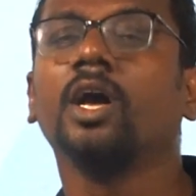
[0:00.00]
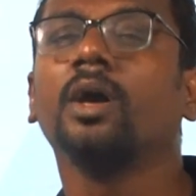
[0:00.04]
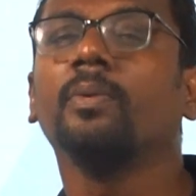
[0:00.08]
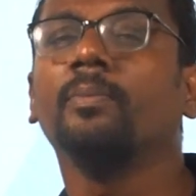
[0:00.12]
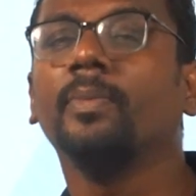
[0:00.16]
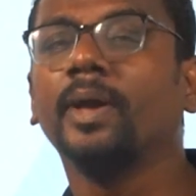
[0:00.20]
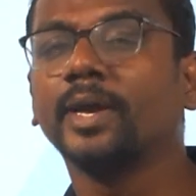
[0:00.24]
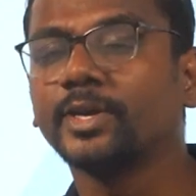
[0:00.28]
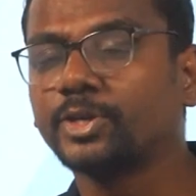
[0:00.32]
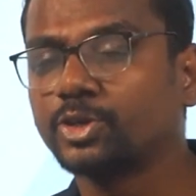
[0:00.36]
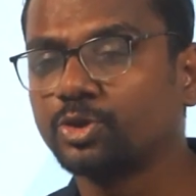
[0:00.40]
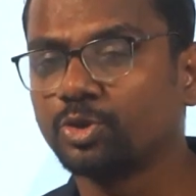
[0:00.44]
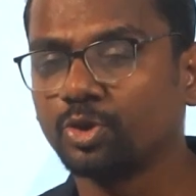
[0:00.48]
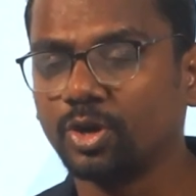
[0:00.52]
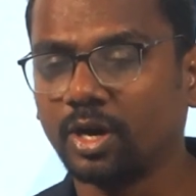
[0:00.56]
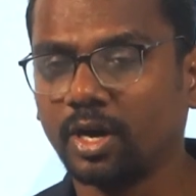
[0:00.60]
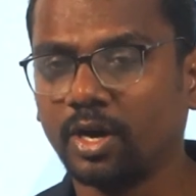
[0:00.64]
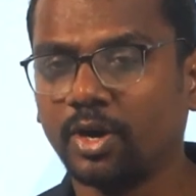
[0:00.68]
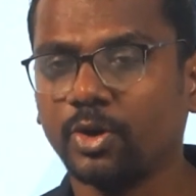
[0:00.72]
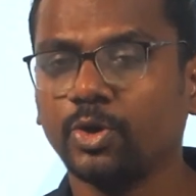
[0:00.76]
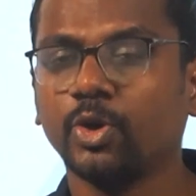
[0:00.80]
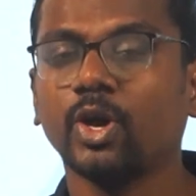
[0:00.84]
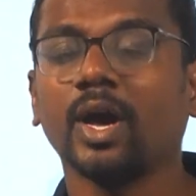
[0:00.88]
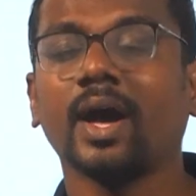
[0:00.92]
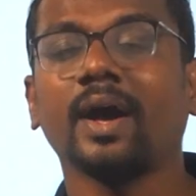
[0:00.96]
make
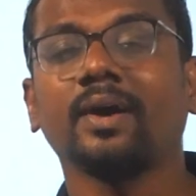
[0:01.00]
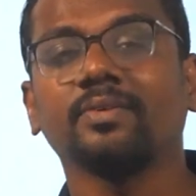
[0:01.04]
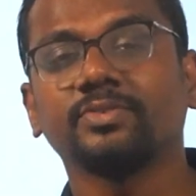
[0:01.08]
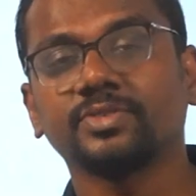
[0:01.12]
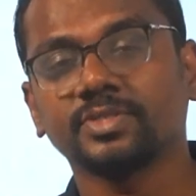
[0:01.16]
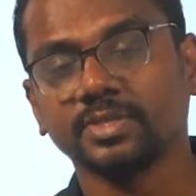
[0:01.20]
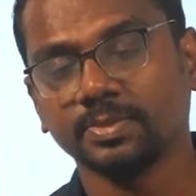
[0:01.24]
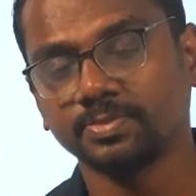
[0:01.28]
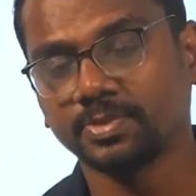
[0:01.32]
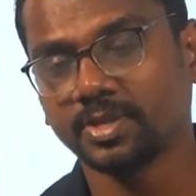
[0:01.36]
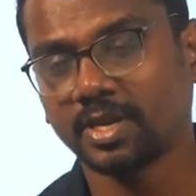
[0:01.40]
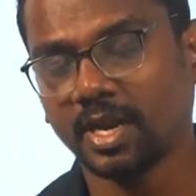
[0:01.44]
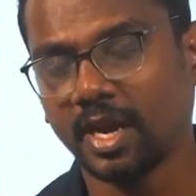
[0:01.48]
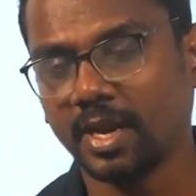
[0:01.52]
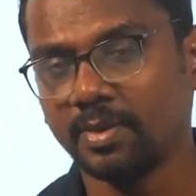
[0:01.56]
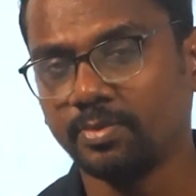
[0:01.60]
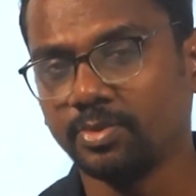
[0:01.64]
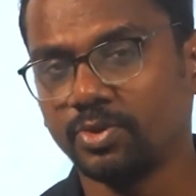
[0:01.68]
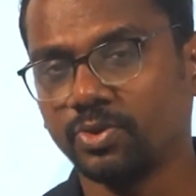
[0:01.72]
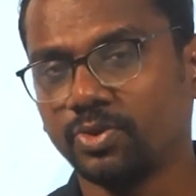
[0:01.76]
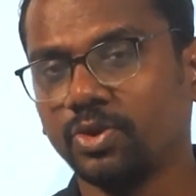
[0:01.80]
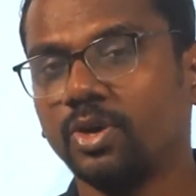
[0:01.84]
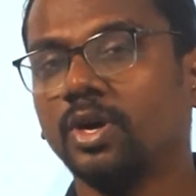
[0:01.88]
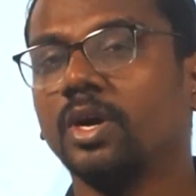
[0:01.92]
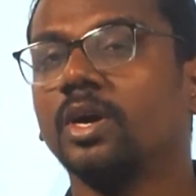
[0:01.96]
sure you have subscribed
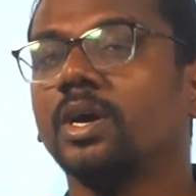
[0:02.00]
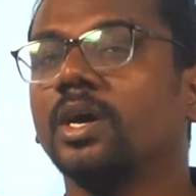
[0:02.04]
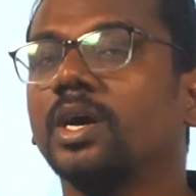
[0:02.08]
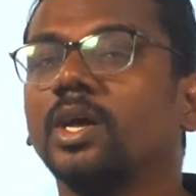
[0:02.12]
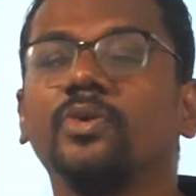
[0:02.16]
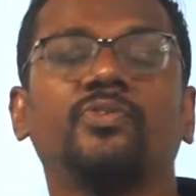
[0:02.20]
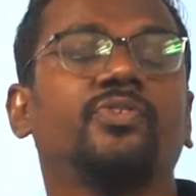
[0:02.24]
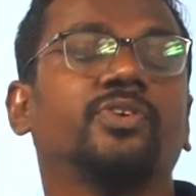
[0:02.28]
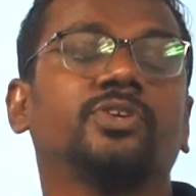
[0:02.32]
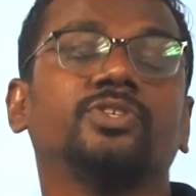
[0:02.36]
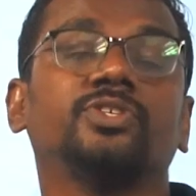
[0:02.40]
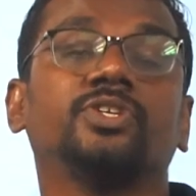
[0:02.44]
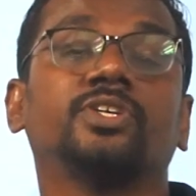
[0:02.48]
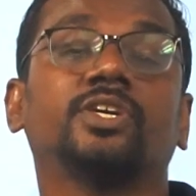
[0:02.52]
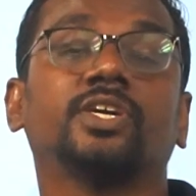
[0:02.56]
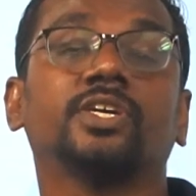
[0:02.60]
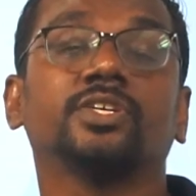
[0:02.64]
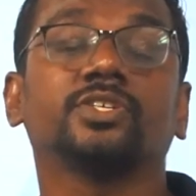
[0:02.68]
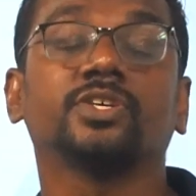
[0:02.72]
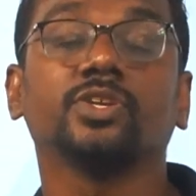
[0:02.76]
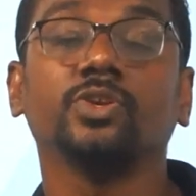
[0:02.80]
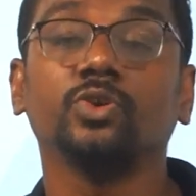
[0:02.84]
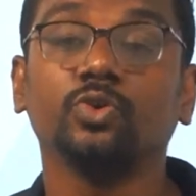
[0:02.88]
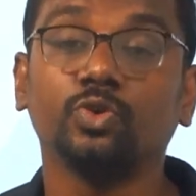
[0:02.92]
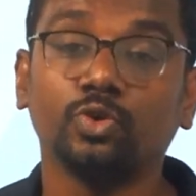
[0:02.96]
to Aifer
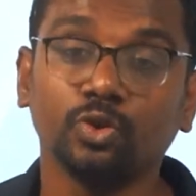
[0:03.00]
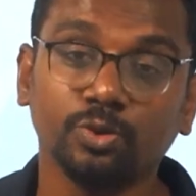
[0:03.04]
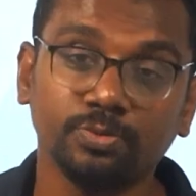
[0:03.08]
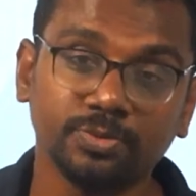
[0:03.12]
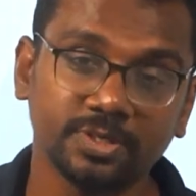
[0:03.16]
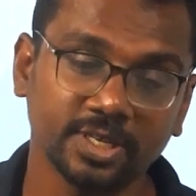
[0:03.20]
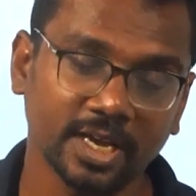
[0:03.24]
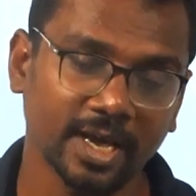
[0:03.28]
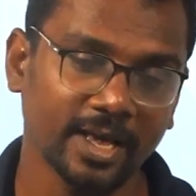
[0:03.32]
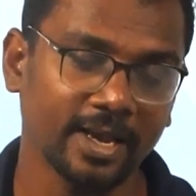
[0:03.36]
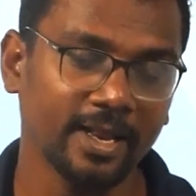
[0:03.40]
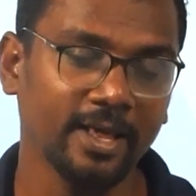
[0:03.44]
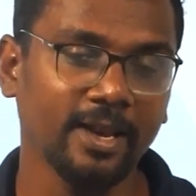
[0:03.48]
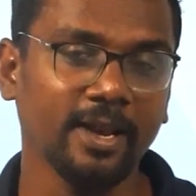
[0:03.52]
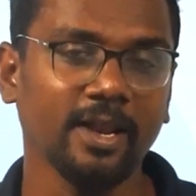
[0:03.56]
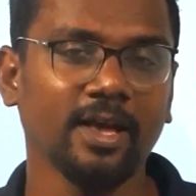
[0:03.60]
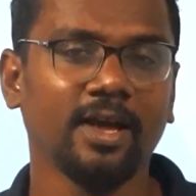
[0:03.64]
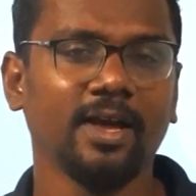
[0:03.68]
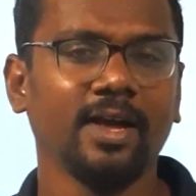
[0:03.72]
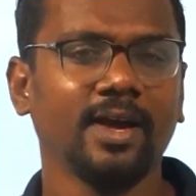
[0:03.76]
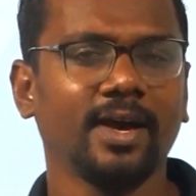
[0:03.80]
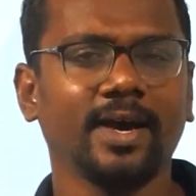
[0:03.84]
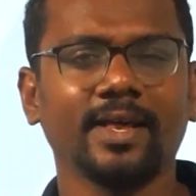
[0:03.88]
Education YouTube channel,